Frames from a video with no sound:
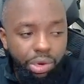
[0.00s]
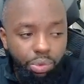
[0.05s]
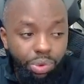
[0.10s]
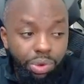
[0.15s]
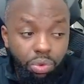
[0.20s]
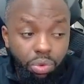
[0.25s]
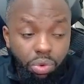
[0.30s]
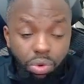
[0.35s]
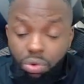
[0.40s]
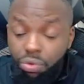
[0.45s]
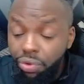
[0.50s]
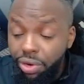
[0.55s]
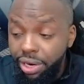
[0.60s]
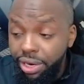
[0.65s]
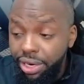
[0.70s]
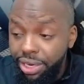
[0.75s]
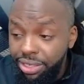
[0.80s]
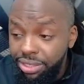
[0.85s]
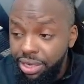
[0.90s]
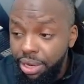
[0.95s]
and we'll go over
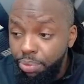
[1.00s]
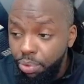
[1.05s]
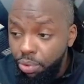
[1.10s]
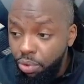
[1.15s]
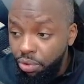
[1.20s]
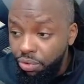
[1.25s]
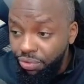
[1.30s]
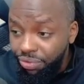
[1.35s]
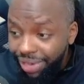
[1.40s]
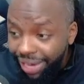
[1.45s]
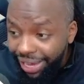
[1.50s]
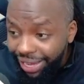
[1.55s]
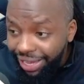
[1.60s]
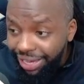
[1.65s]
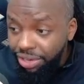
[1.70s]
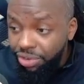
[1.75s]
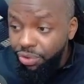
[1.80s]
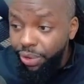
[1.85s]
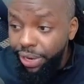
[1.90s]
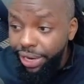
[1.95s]
an example of like
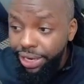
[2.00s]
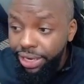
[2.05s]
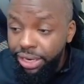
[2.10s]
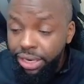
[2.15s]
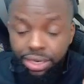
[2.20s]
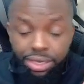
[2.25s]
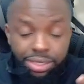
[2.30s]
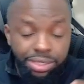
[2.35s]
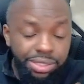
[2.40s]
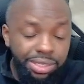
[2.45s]
a trade